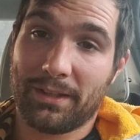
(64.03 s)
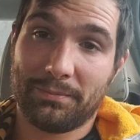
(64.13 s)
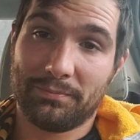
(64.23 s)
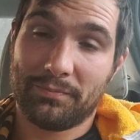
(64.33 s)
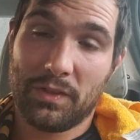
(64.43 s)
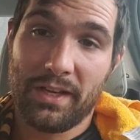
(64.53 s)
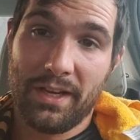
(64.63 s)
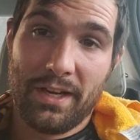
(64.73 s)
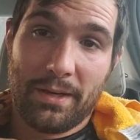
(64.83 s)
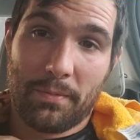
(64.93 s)
I'm
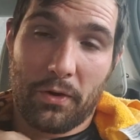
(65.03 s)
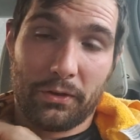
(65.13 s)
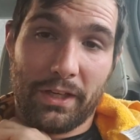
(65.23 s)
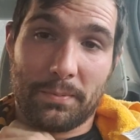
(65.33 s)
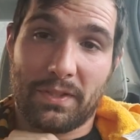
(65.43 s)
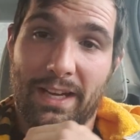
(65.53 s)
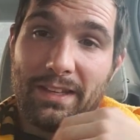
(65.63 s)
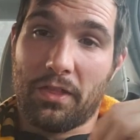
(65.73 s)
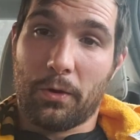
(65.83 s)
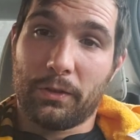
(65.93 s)
thoroughly upset
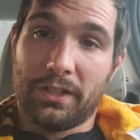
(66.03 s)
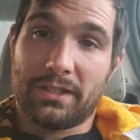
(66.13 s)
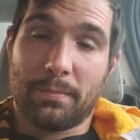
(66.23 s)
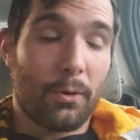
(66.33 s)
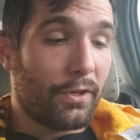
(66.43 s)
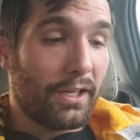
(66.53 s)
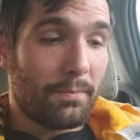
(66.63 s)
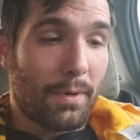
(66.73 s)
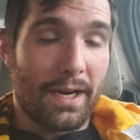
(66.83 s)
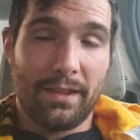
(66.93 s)
and thoroughly
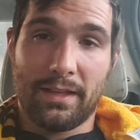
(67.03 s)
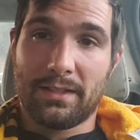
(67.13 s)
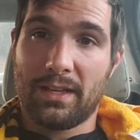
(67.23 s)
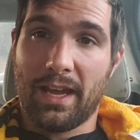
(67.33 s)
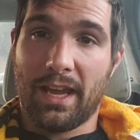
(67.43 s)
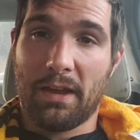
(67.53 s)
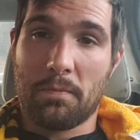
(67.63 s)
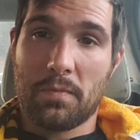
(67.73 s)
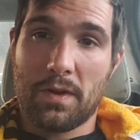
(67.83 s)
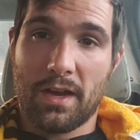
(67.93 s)
disappointed by this
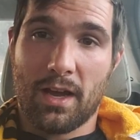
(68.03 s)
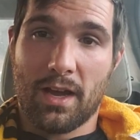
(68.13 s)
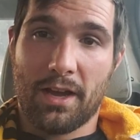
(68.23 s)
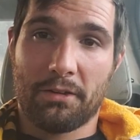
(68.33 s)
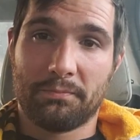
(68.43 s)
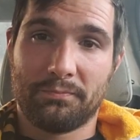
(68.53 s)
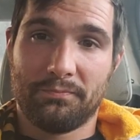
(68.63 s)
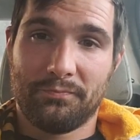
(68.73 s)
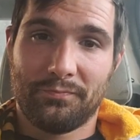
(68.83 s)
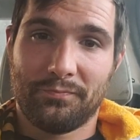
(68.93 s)
game. Um,
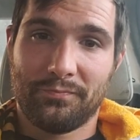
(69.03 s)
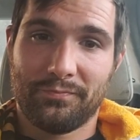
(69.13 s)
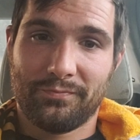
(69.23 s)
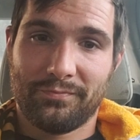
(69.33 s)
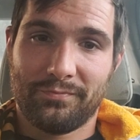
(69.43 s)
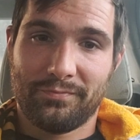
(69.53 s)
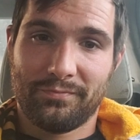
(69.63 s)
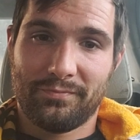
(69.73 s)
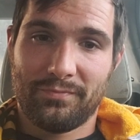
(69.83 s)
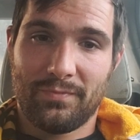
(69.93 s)

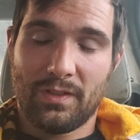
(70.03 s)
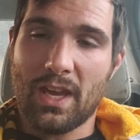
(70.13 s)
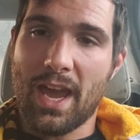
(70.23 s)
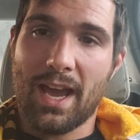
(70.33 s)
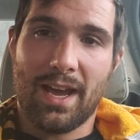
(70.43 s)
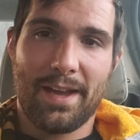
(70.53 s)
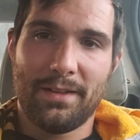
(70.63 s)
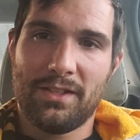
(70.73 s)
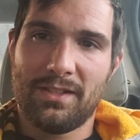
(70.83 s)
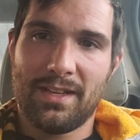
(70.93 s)
yeah, I
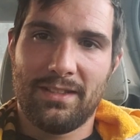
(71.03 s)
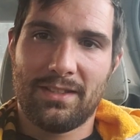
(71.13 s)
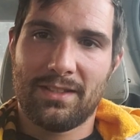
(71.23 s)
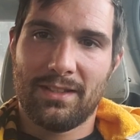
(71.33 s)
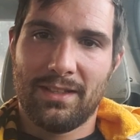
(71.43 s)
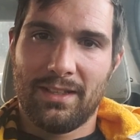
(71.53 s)
just it's